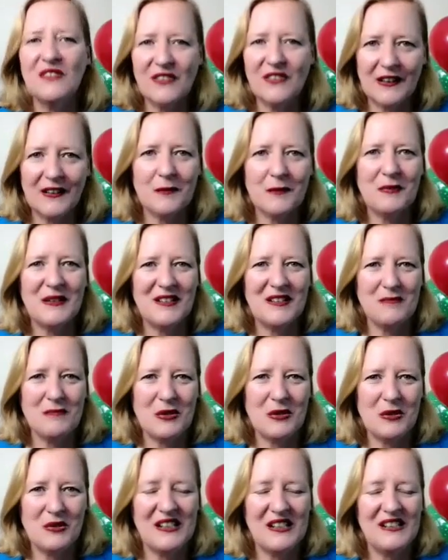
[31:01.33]
developing and
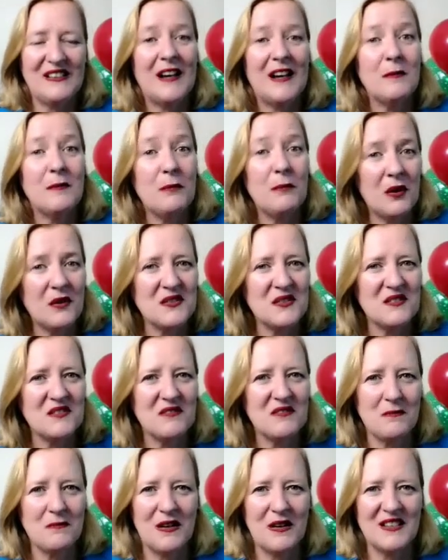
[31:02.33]
building that
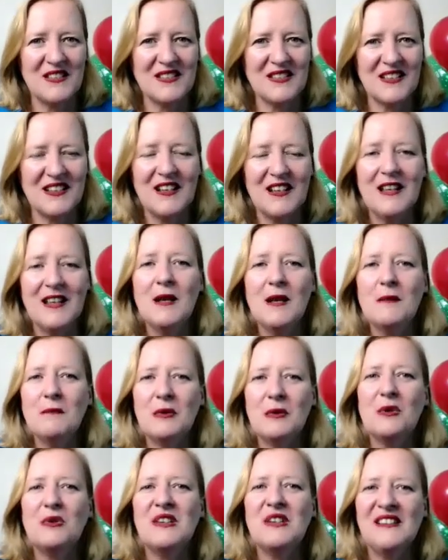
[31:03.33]
positive mindset,
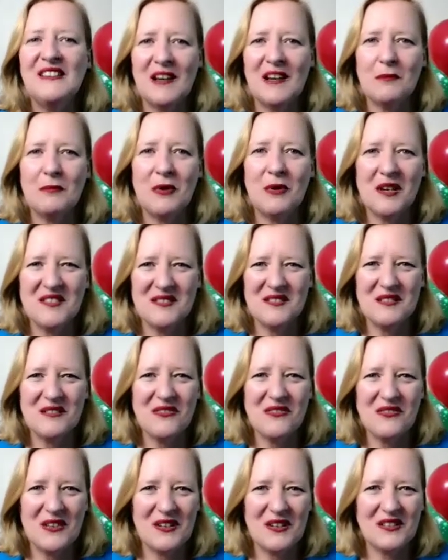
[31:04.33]
building that
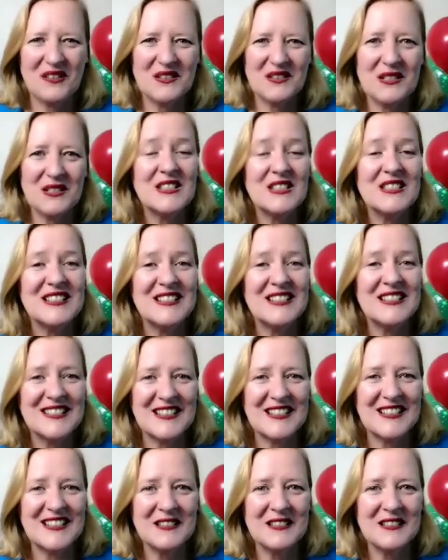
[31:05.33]
positive focus for
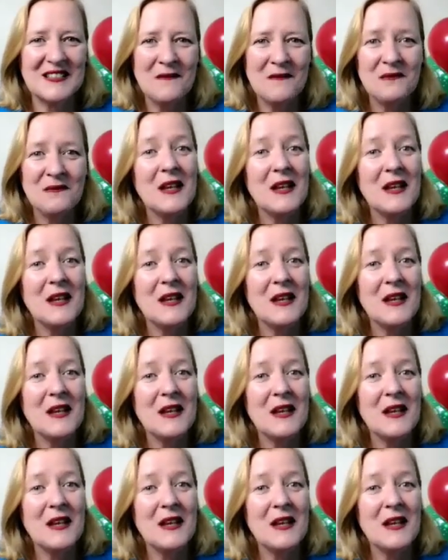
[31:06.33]
success.